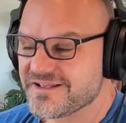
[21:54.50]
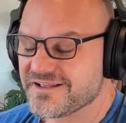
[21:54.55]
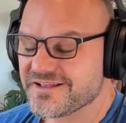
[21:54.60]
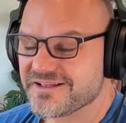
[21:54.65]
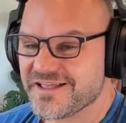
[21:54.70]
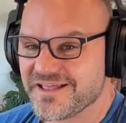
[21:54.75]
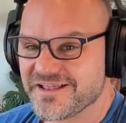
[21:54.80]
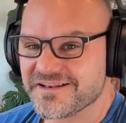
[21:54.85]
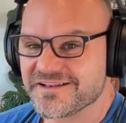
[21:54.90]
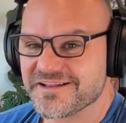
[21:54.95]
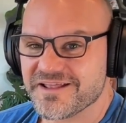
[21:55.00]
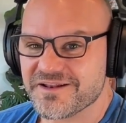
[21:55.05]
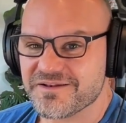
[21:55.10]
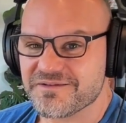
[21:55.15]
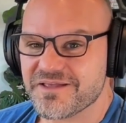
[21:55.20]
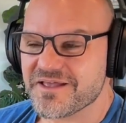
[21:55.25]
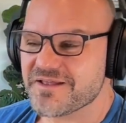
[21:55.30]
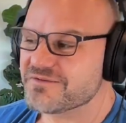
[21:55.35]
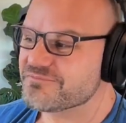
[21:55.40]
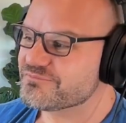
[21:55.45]
and
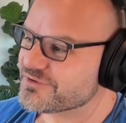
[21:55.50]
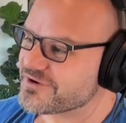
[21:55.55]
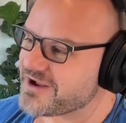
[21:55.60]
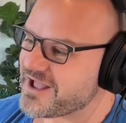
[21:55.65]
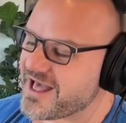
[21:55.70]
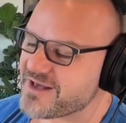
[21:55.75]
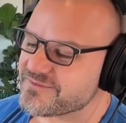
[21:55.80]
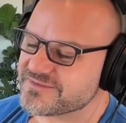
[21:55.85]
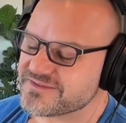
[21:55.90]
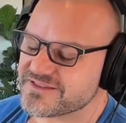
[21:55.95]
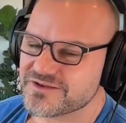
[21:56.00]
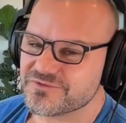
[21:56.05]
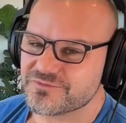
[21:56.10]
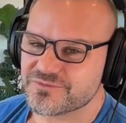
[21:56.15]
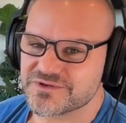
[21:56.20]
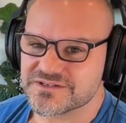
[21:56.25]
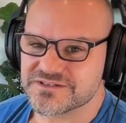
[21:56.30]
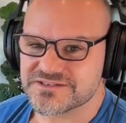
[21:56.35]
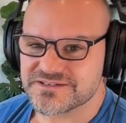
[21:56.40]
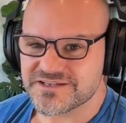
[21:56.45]
and and perhaps it
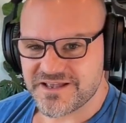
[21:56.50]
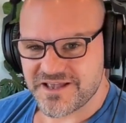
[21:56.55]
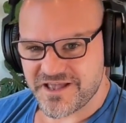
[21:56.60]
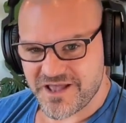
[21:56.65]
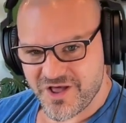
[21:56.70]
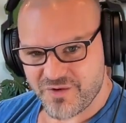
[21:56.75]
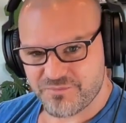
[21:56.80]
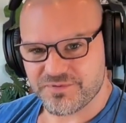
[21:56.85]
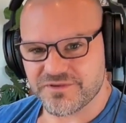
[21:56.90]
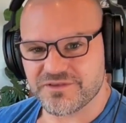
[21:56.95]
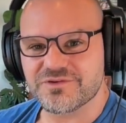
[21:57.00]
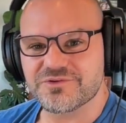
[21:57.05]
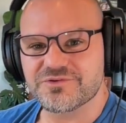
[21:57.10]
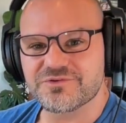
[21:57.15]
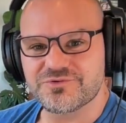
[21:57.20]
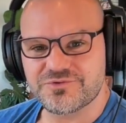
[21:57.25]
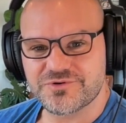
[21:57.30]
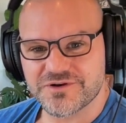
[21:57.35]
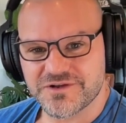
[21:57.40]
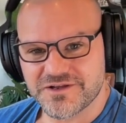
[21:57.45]
was helping
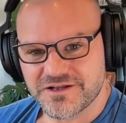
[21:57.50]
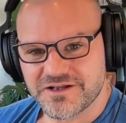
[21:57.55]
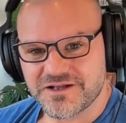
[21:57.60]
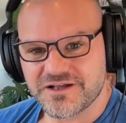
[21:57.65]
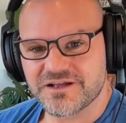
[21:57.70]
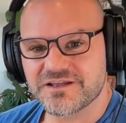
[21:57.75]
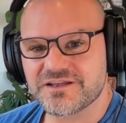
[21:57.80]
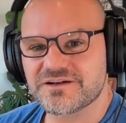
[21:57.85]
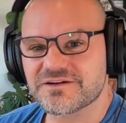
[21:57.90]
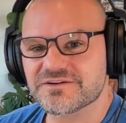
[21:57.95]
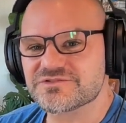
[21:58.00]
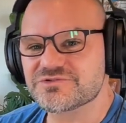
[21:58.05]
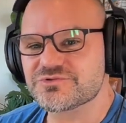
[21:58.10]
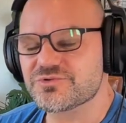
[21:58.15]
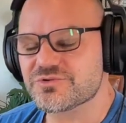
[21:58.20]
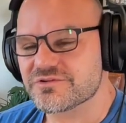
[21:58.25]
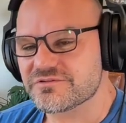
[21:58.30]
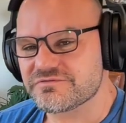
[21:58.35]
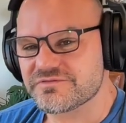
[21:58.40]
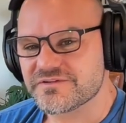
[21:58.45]
you uh, you know
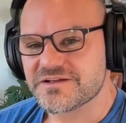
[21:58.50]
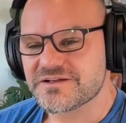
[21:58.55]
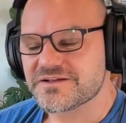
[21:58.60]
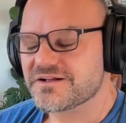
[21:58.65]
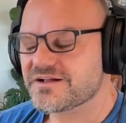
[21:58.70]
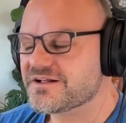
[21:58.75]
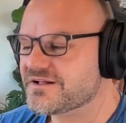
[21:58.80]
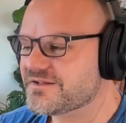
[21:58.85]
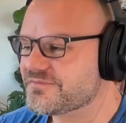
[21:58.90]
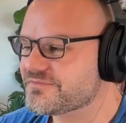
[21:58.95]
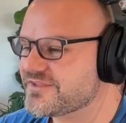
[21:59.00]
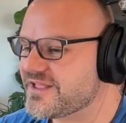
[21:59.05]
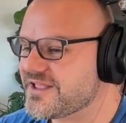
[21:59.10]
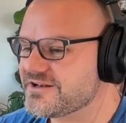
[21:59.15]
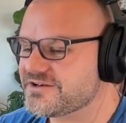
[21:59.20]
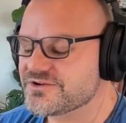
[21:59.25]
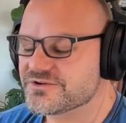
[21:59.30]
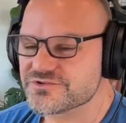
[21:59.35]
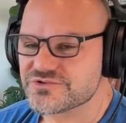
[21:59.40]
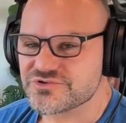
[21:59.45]
sort of uh,
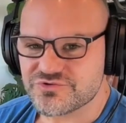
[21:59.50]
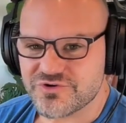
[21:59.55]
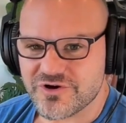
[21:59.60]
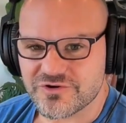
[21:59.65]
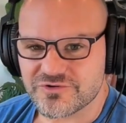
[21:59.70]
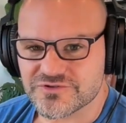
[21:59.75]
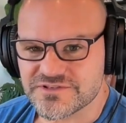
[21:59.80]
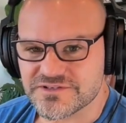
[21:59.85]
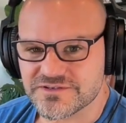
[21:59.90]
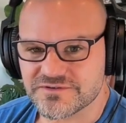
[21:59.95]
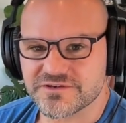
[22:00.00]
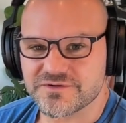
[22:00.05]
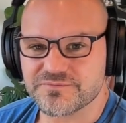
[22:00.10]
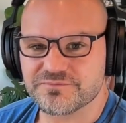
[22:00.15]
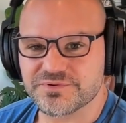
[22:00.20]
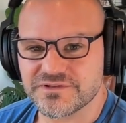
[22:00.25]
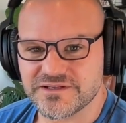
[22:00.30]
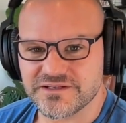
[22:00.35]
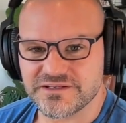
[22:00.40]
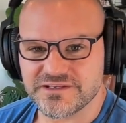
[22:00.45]
take those struggles and
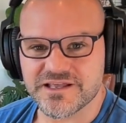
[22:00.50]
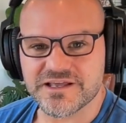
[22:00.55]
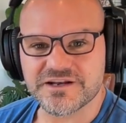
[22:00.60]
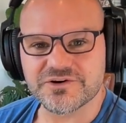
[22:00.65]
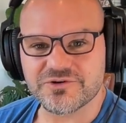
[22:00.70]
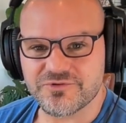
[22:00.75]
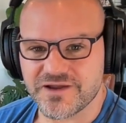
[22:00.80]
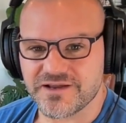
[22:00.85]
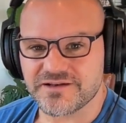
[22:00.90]
completely integrate